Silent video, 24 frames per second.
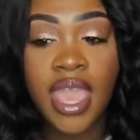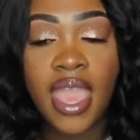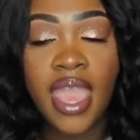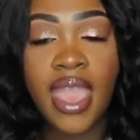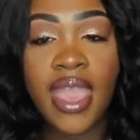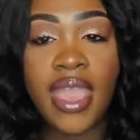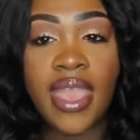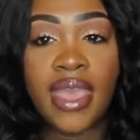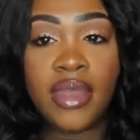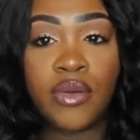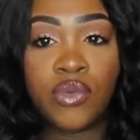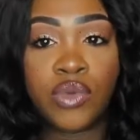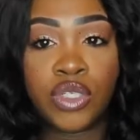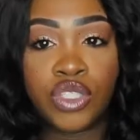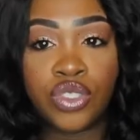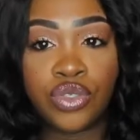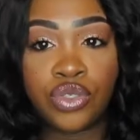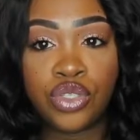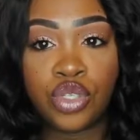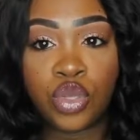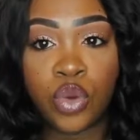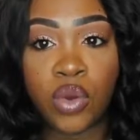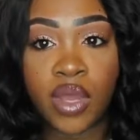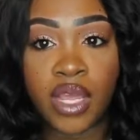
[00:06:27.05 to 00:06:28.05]
and what you
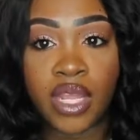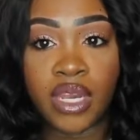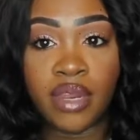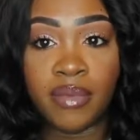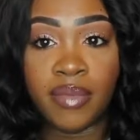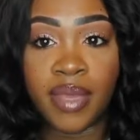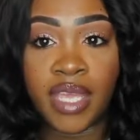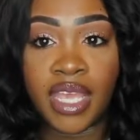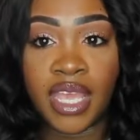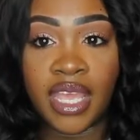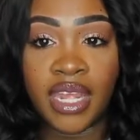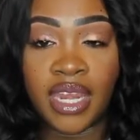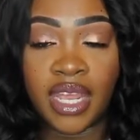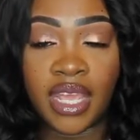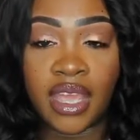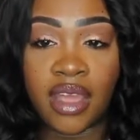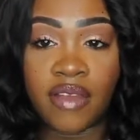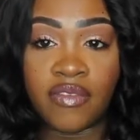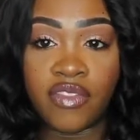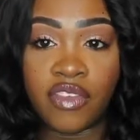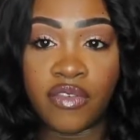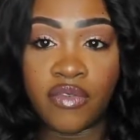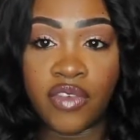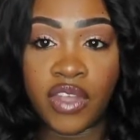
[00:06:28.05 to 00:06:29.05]
saw in the beginning
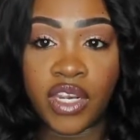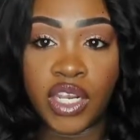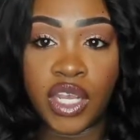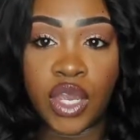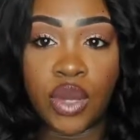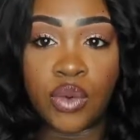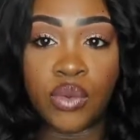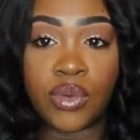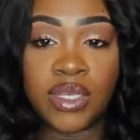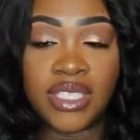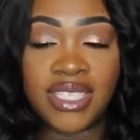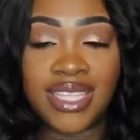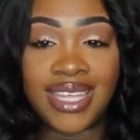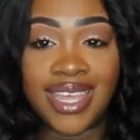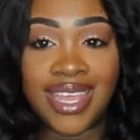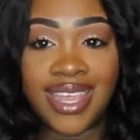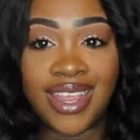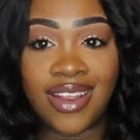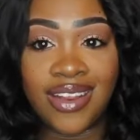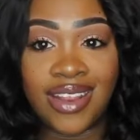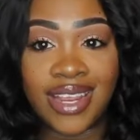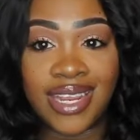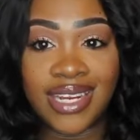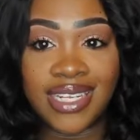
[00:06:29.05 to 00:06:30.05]
of the video was the
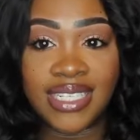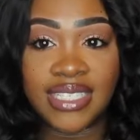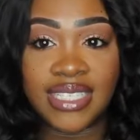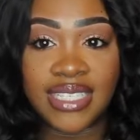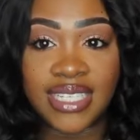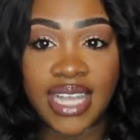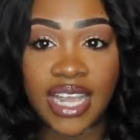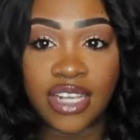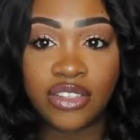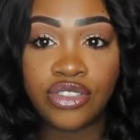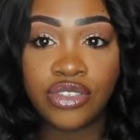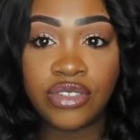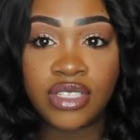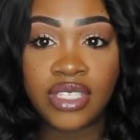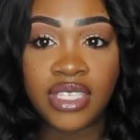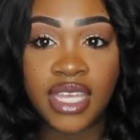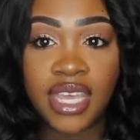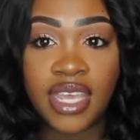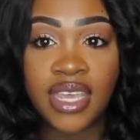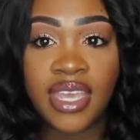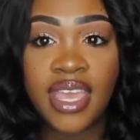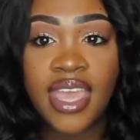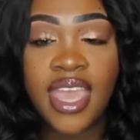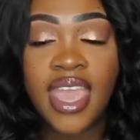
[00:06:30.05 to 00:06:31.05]
hair in its natural
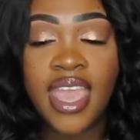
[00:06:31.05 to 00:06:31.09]
state